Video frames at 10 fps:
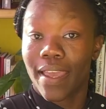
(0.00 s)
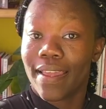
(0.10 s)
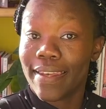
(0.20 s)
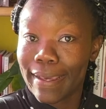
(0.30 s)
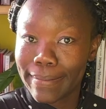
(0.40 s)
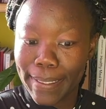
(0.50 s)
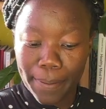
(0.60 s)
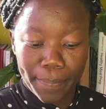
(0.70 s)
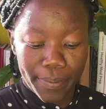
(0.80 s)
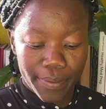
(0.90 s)
Next
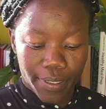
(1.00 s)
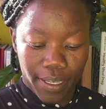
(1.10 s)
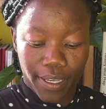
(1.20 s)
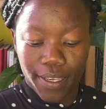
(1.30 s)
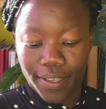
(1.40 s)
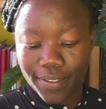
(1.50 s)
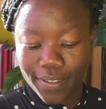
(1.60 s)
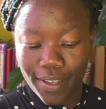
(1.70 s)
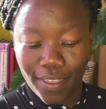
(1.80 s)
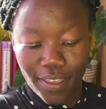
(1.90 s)
up is
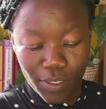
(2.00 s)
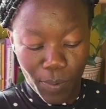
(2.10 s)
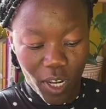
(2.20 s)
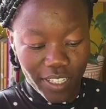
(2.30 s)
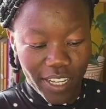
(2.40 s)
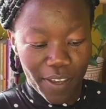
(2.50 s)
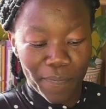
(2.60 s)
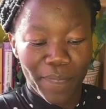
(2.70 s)
this planter.